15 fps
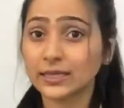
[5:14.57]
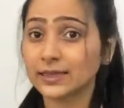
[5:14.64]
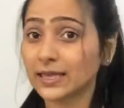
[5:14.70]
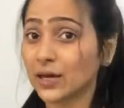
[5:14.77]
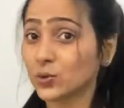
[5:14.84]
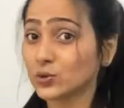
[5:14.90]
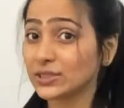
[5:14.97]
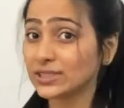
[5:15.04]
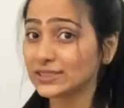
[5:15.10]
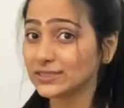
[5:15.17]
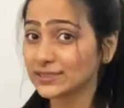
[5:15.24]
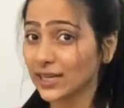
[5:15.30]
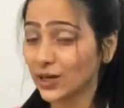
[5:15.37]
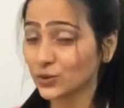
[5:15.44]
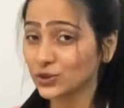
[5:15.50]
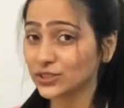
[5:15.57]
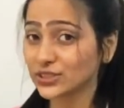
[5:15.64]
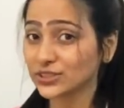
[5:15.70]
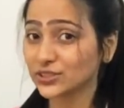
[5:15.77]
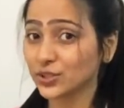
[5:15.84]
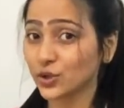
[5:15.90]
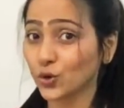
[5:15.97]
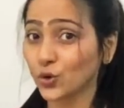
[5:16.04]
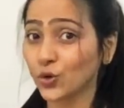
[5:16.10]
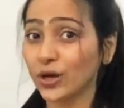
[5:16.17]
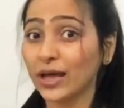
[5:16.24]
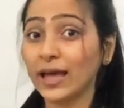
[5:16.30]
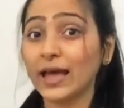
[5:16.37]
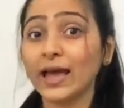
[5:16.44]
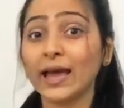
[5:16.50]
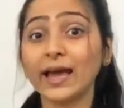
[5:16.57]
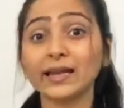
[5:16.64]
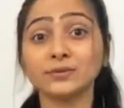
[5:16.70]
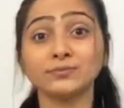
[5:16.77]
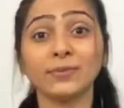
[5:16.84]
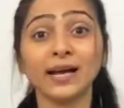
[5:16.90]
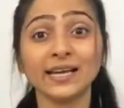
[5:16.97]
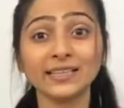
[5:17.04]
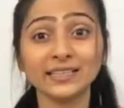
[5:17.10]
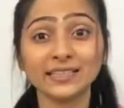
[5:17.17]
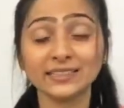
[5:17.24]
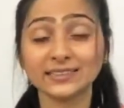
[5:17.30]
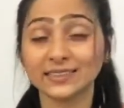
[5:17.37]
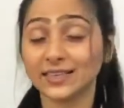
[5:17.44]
Now this couch is low and my knees